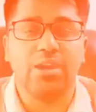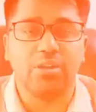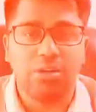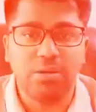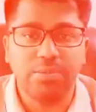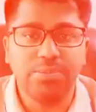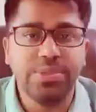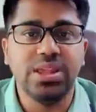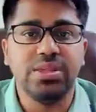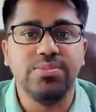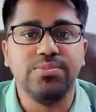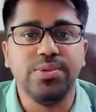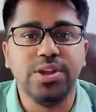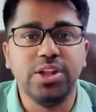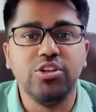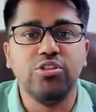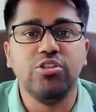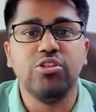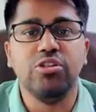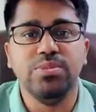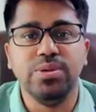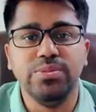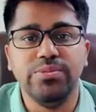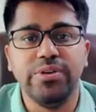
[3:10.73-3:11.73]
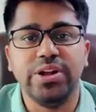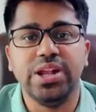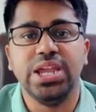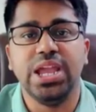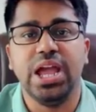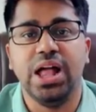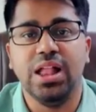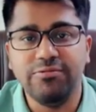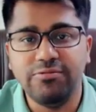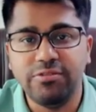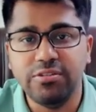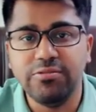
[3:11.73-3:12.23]
hope this video will be very
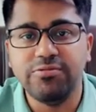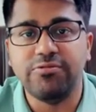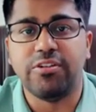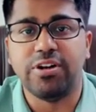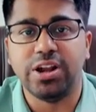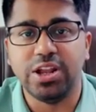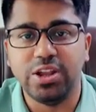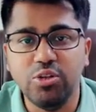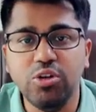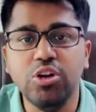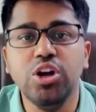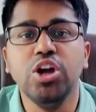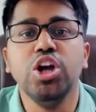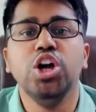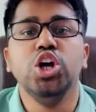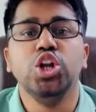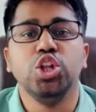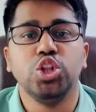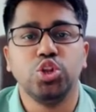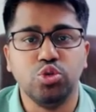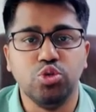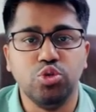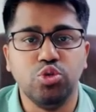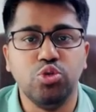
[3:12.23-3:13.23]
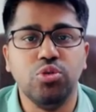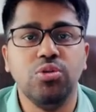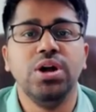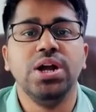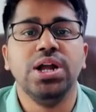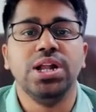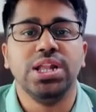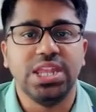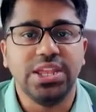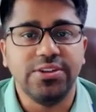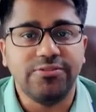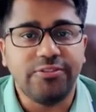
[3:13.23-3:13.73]
helpful for you to
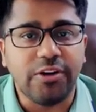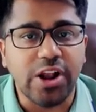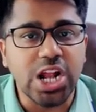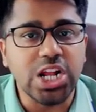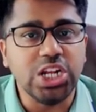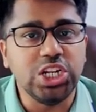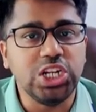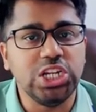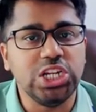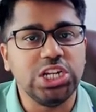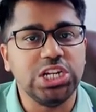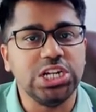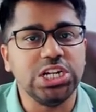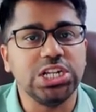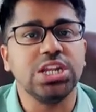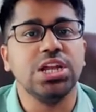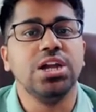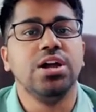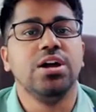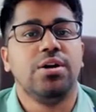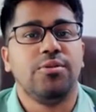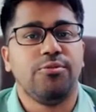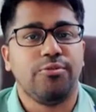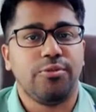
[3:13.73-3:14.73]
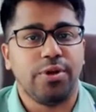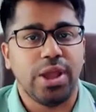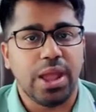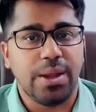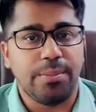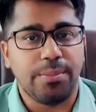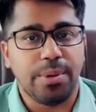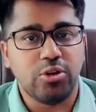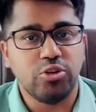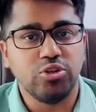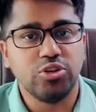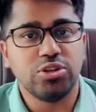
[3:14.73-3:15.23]
differentiate
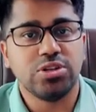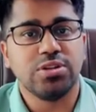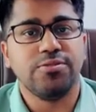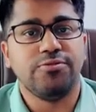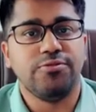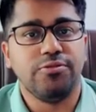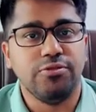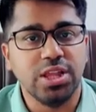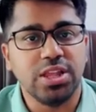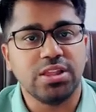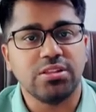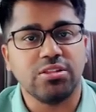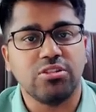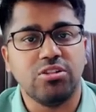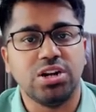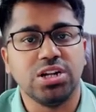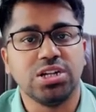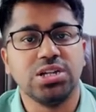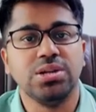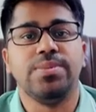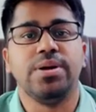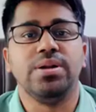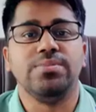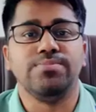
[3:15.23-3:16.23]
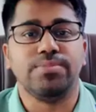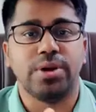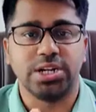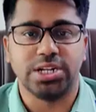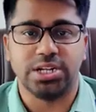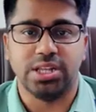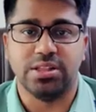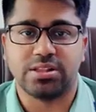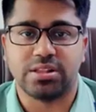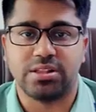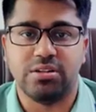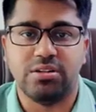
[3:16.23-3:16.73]
about full scholarship and
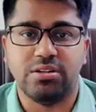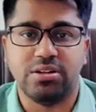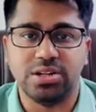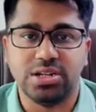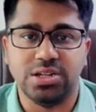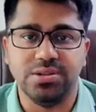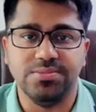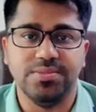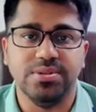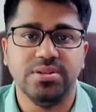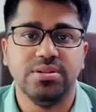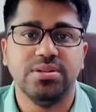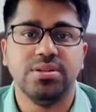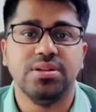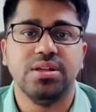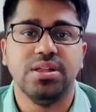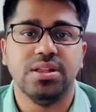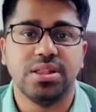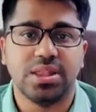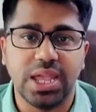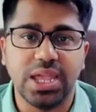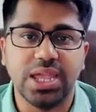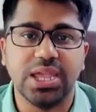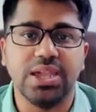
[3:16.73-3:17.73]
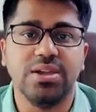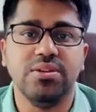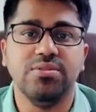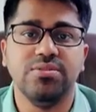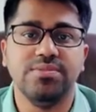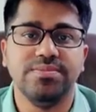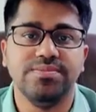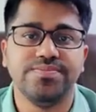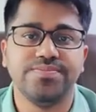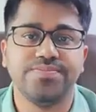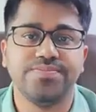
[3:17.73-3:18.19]
partial scholarship. Thank you.